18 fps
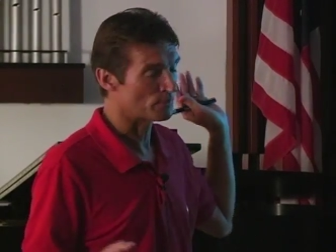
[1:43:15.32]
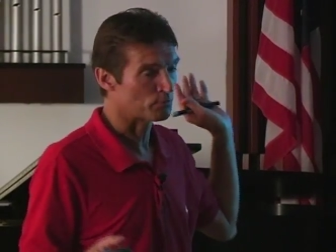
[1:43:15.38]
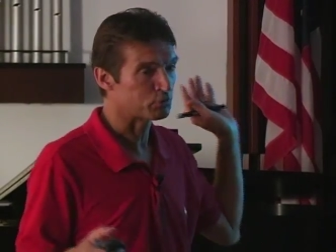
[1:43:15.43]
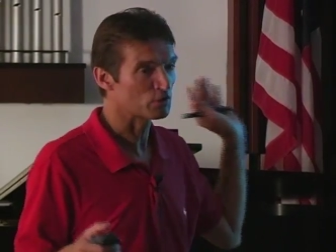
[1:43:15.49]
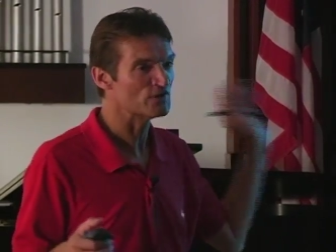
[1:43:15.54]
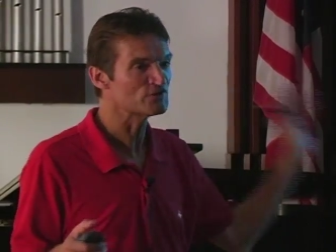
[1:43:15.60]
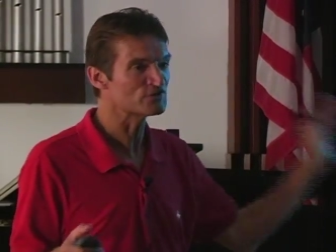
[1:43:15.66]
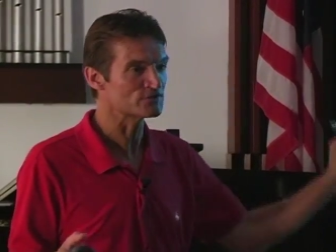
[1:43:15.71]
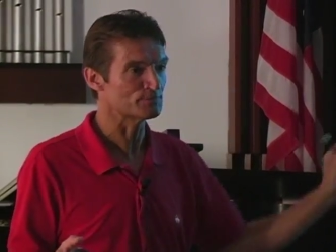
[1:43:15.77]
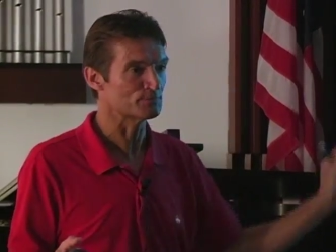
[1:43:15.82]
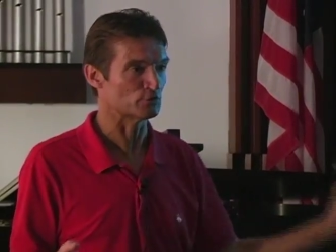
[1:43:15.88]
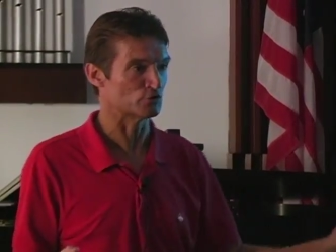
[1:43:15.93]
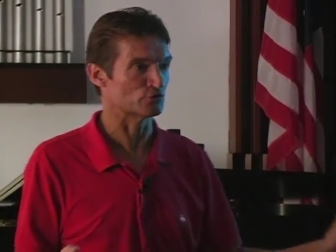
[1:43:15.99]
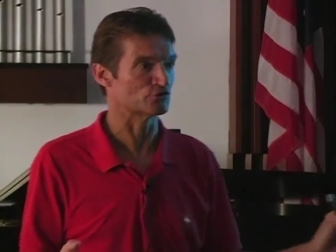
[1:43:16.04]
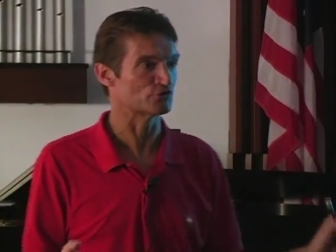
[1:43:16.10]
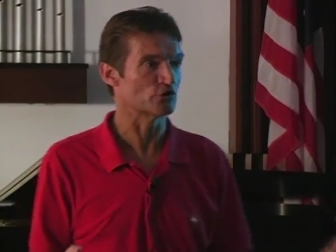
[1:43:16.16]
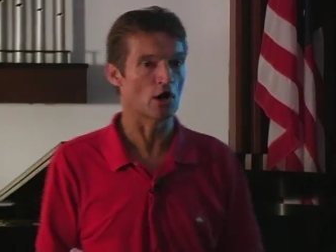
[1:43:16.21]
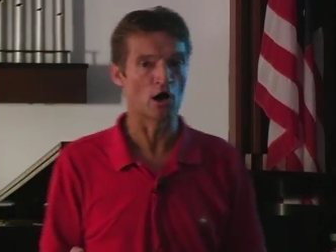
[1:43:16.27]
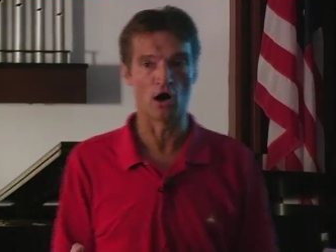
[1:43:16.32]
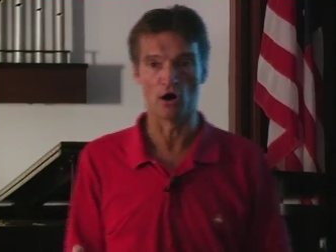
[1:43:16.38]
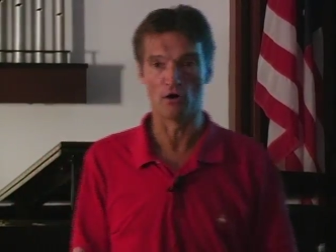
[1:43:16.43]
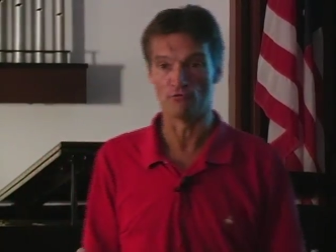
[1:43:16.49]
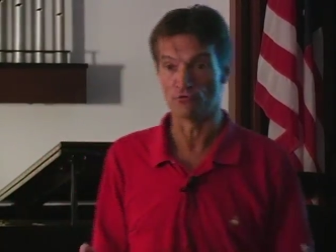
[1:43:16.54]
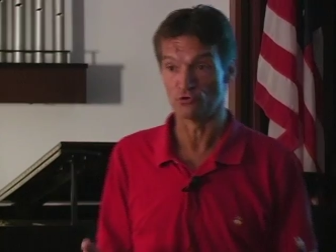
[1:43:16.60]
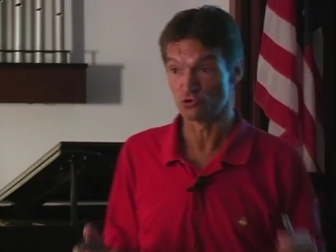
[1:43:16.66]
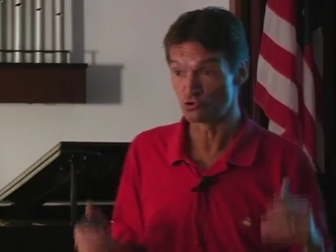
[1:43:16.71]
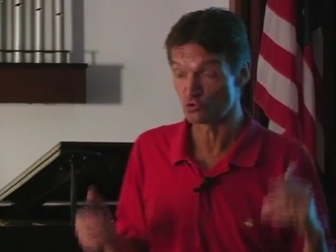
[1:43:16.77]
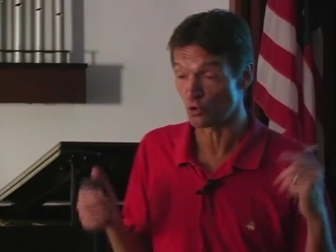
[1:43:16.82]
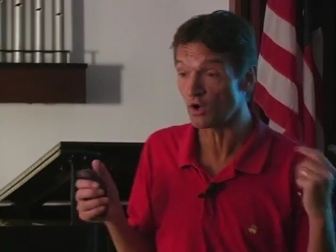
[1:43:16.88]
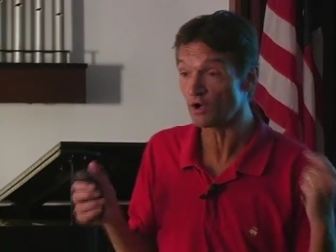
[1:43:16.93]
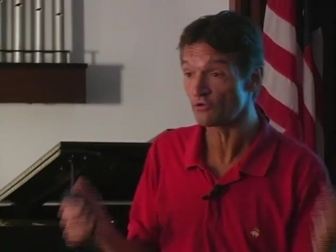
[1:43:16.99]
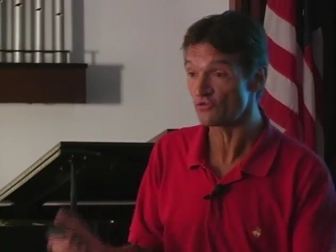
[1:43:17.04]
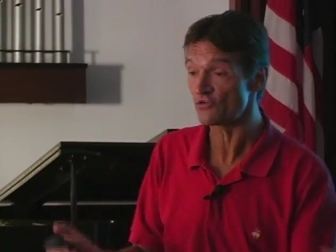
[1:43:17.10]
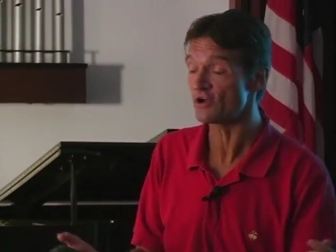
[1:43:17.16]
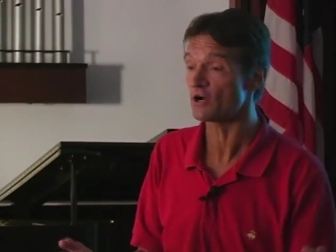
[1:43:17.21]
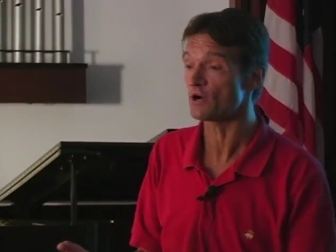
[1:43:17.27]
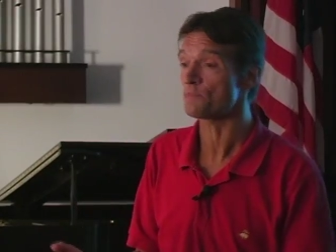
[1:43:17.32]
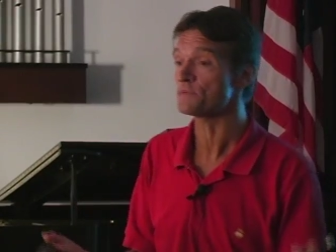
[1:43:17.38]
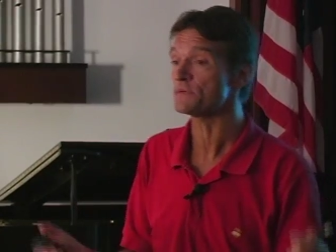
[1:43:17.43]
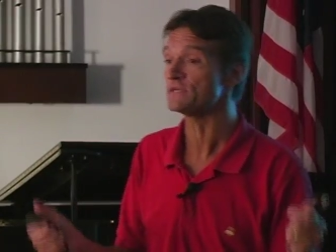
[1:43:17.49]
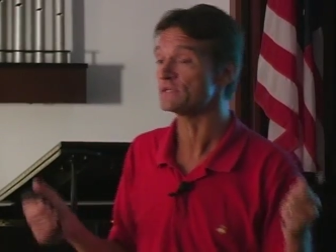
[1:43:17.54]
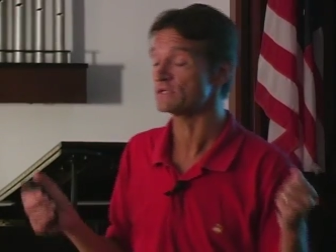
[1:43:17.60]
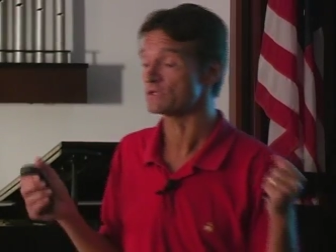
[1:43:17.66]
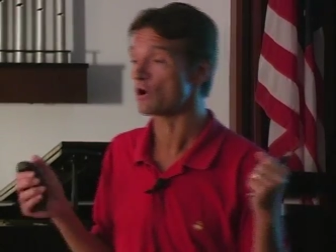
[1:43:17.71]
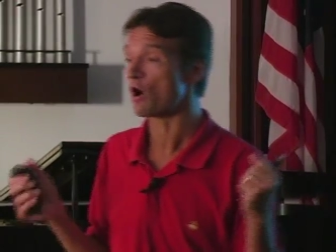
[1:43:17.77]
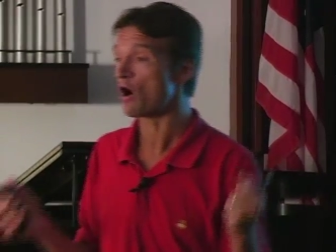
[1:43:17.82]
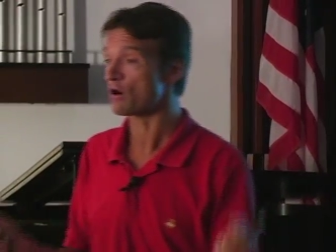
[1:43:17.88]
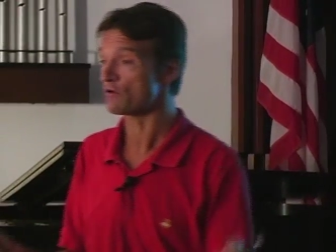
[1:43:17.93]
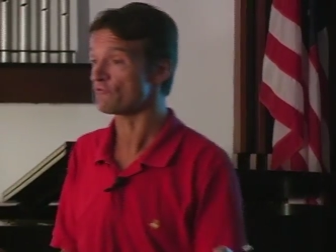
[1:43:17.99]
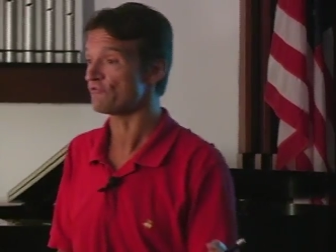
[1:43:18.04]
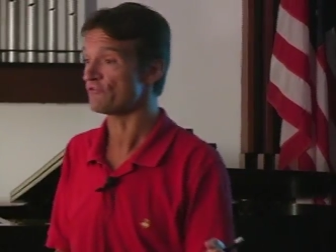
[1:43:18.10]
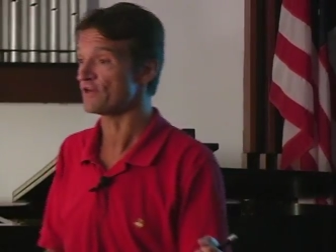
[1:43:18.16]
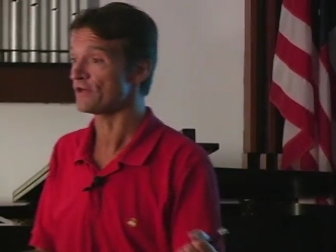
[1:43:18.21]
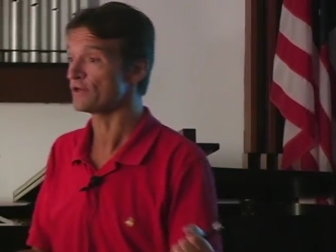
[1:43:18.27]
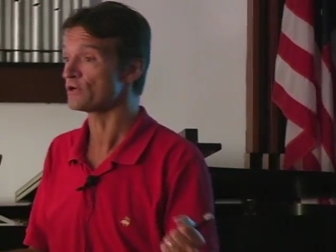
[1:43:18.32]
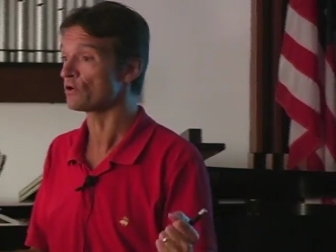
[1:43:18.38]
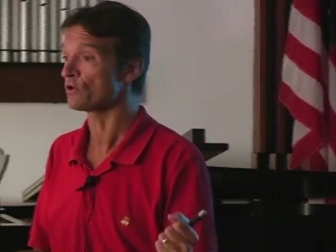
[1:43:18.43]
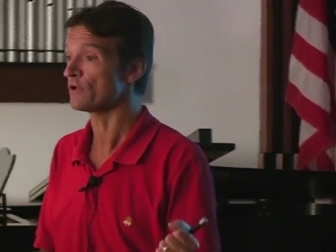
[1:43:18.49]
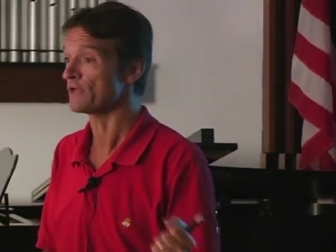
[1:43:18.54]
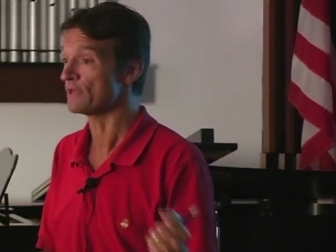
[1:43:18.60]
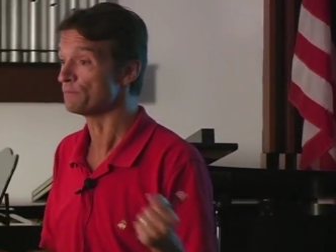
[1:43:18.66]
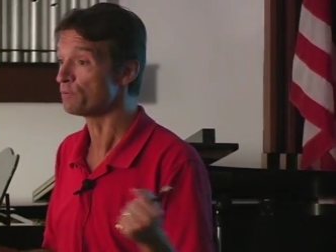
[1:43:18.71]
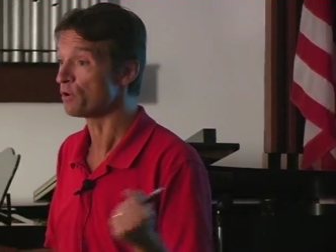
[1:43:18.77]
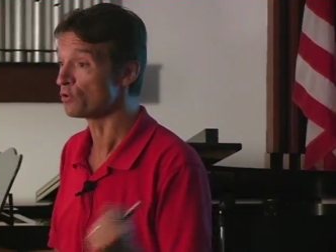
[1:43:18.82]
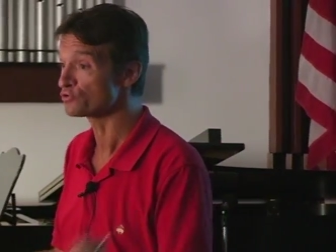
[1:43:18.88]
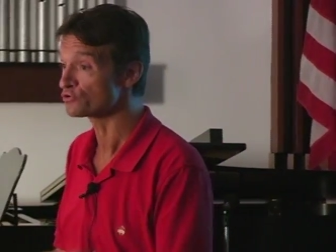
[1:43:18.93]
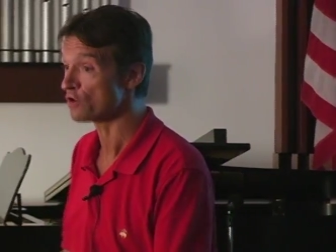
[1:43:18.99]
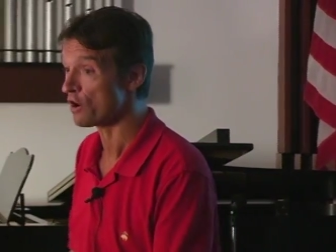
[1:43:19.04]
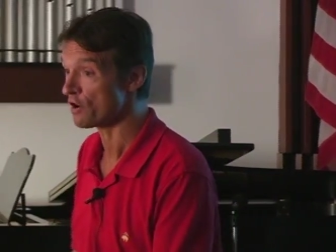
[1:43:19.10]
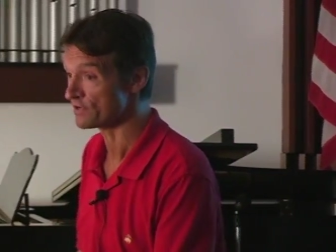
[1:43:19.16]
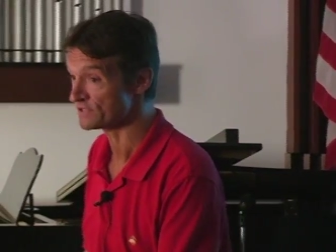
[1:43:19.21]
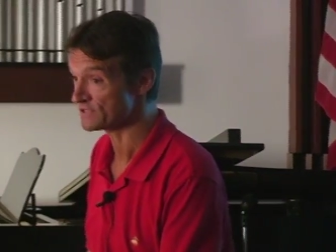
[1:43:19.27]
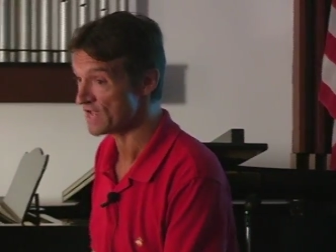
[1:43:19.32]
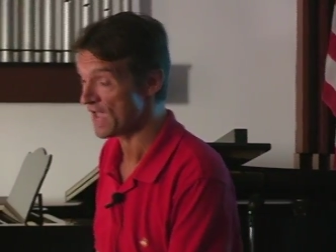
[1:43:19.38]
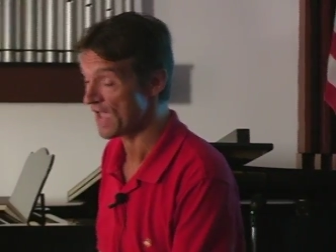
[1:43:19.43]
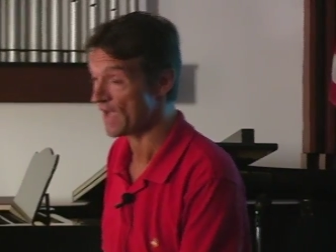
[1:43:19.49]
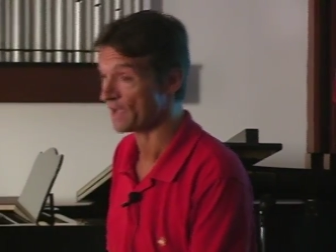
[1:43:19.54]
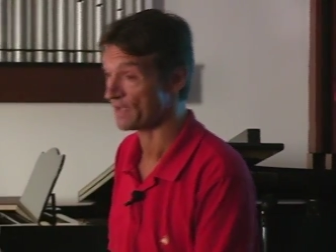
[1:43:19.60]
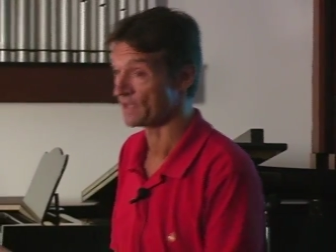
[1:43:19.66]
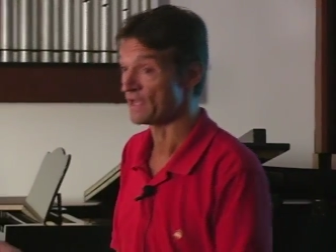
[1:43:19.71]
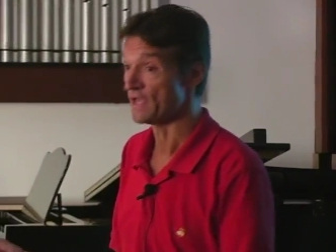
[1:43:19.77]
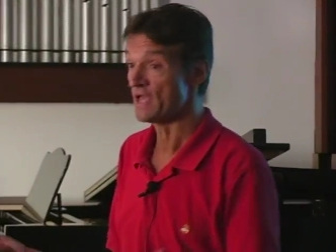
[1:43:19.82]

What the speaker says: principles of drug therapy in heart failure and post-heart attack